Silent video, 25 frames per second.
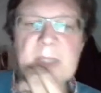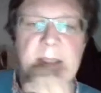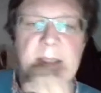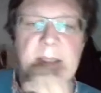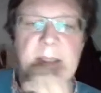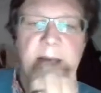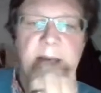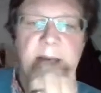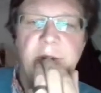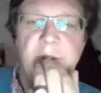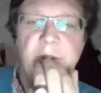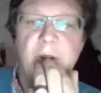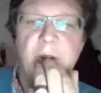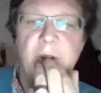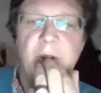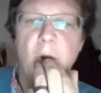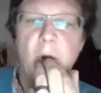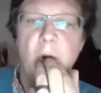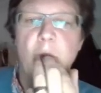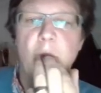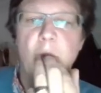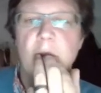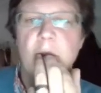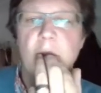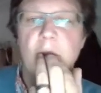
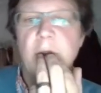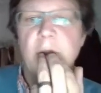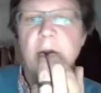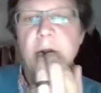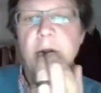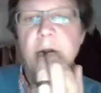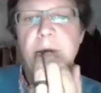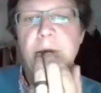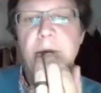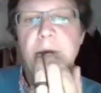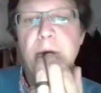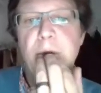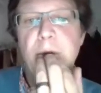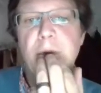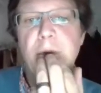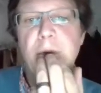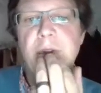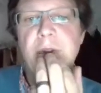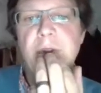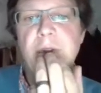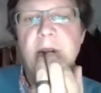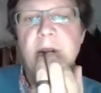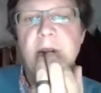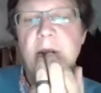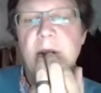So the
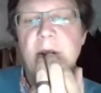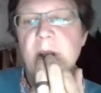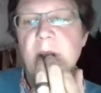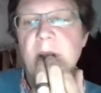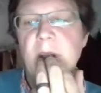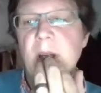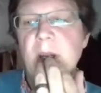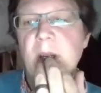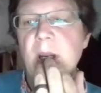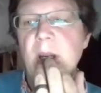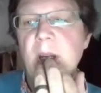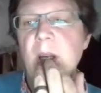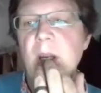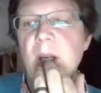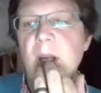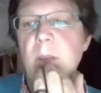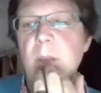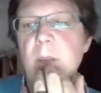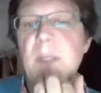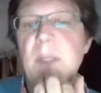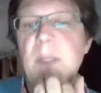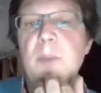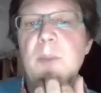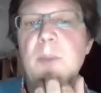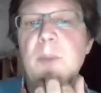first
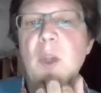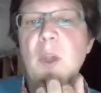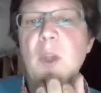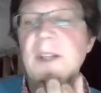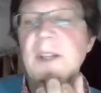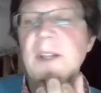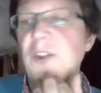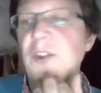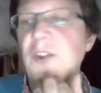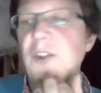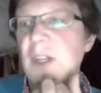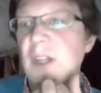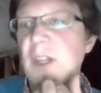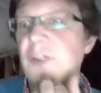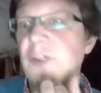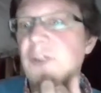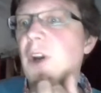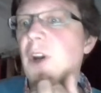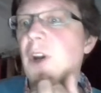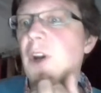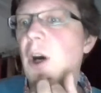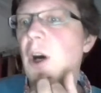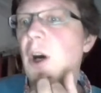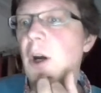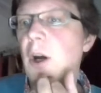people in this list
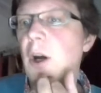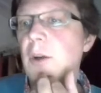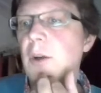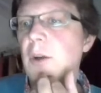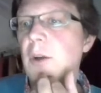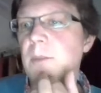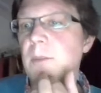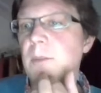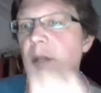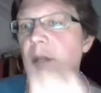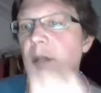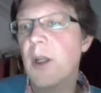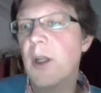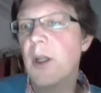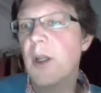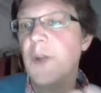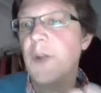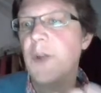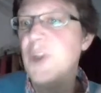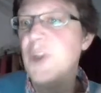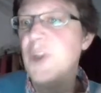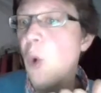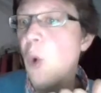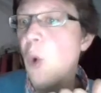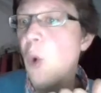are
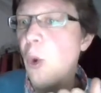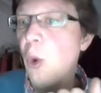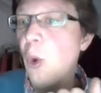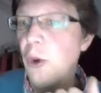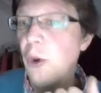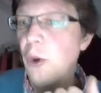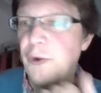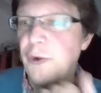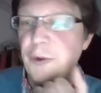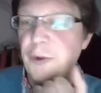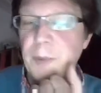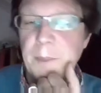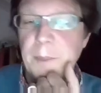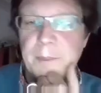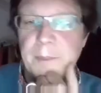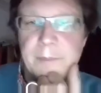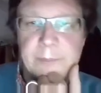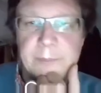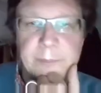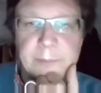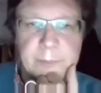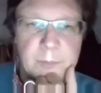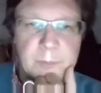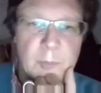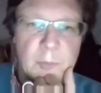the oldest
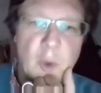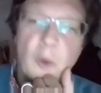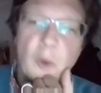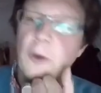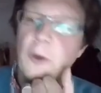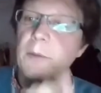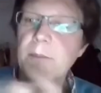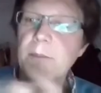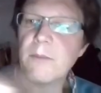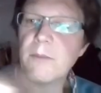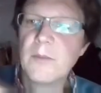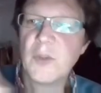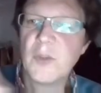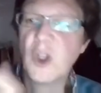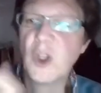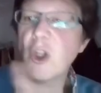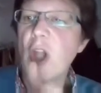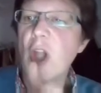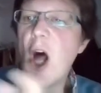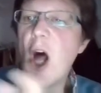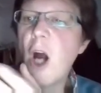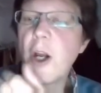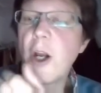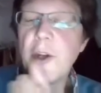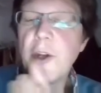or the
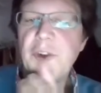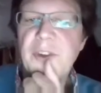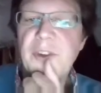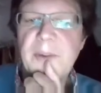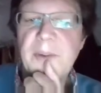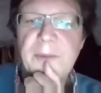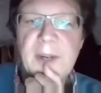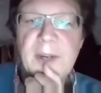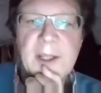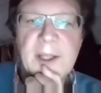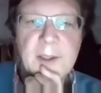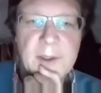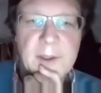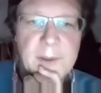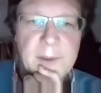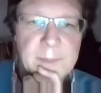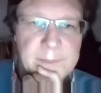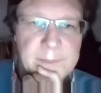longest infected.